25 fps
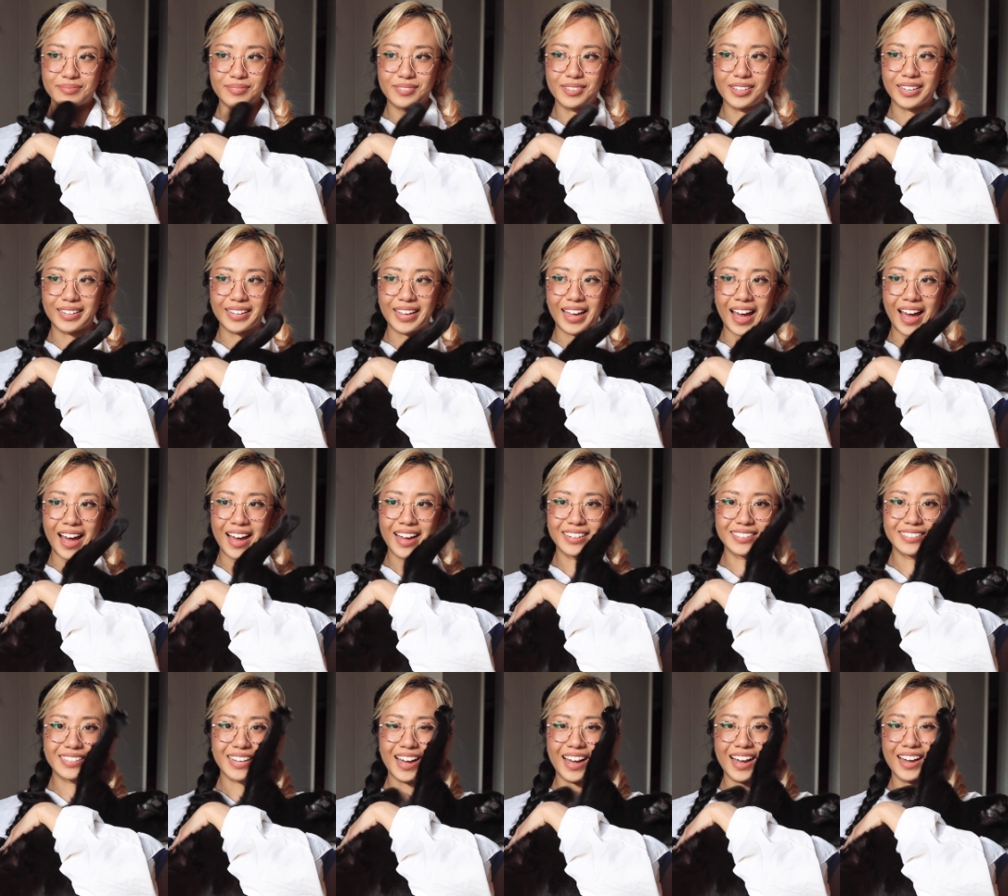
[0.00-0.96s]
the
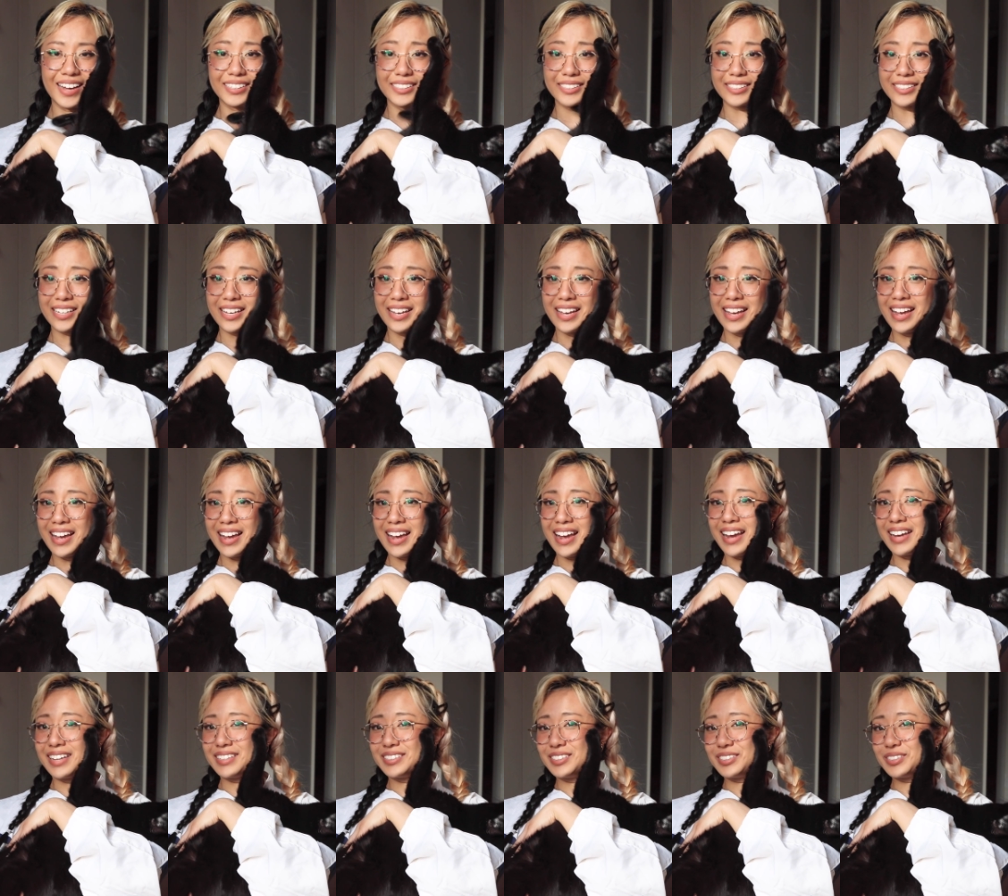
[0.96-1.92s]
cat task,
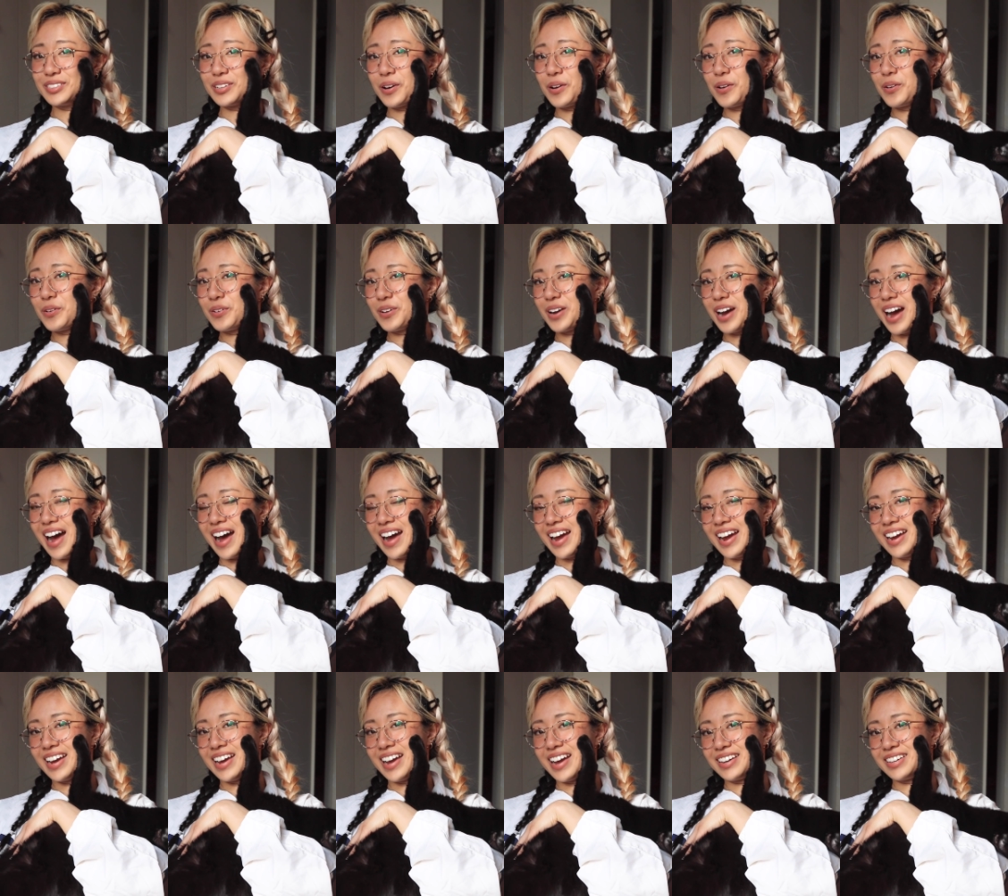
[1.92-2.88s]
and so
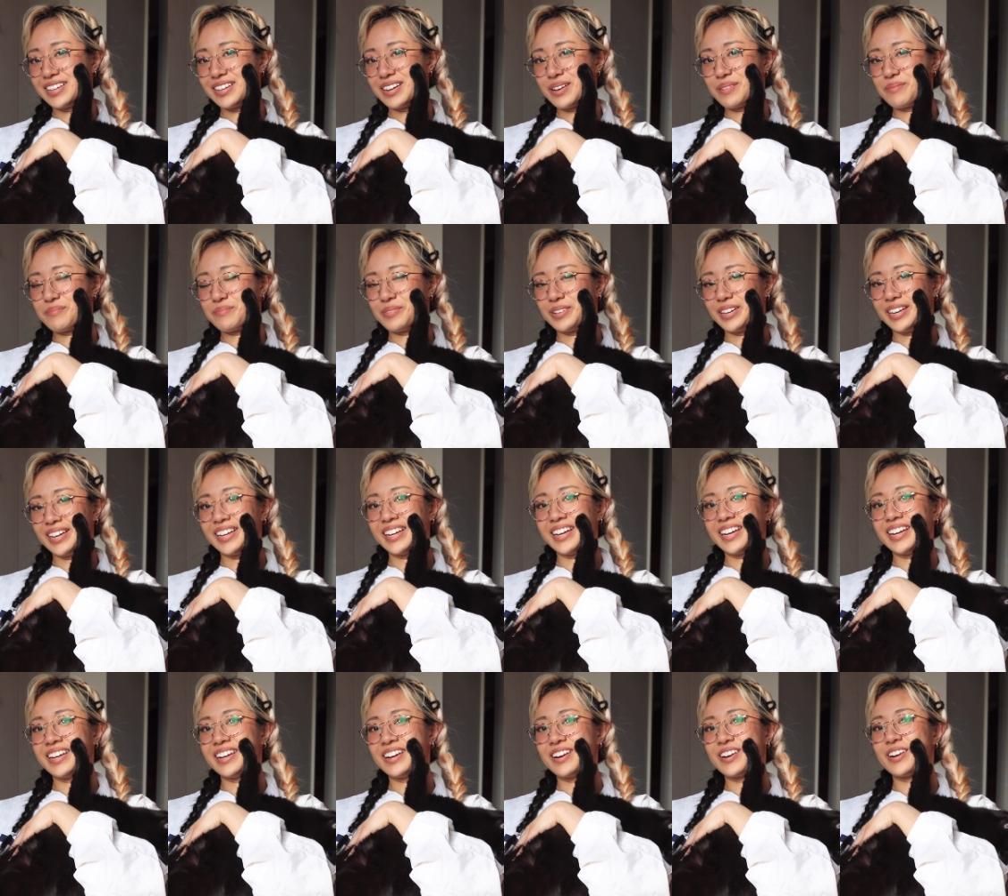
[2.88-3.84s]
I ended up
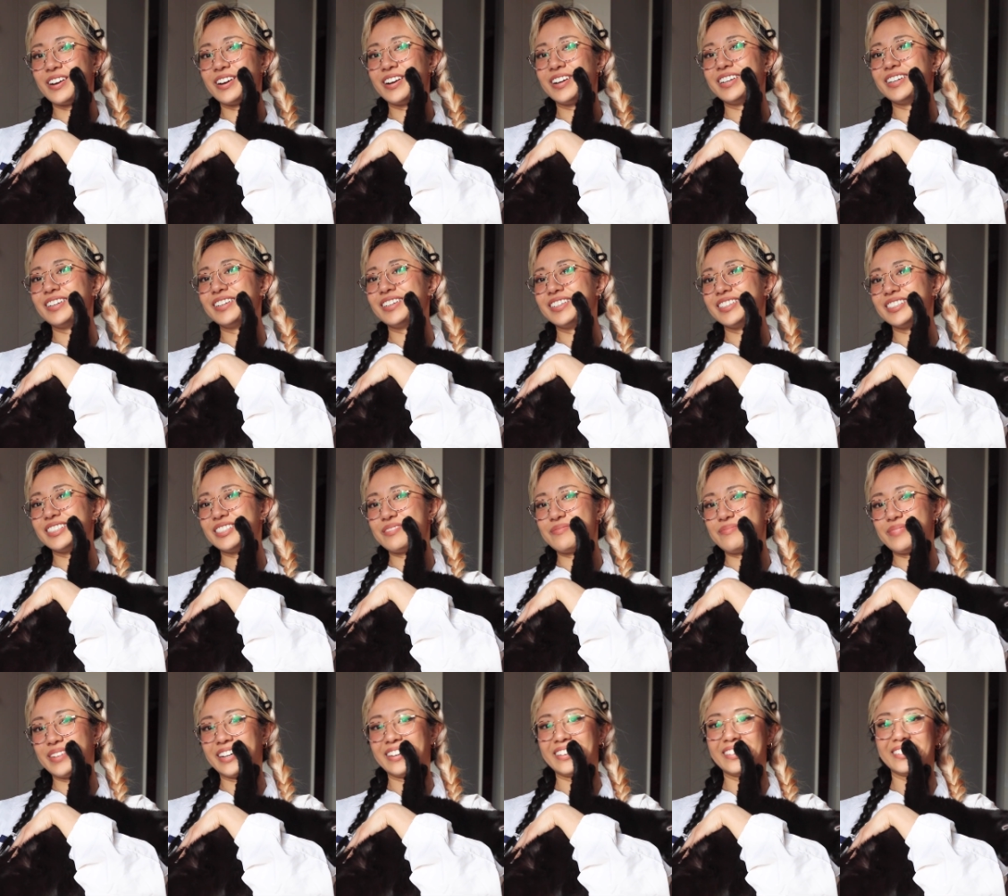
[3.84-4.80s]
bringing her to
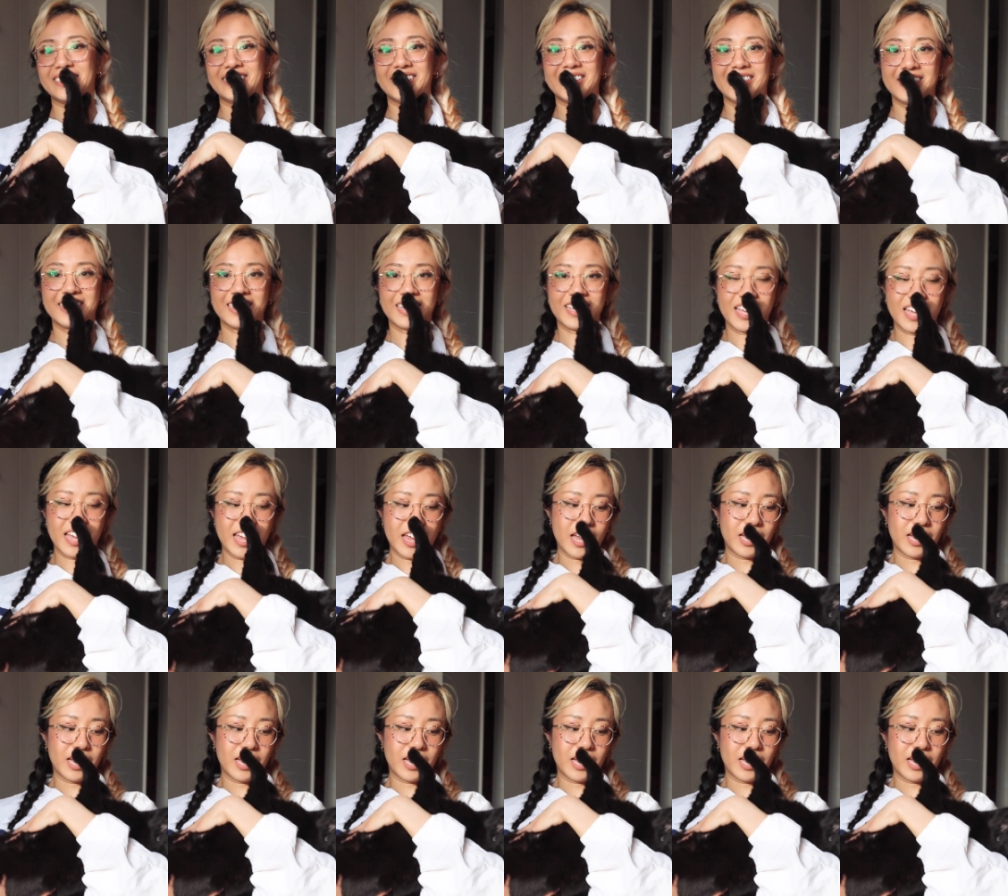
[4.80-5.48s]
Maryland,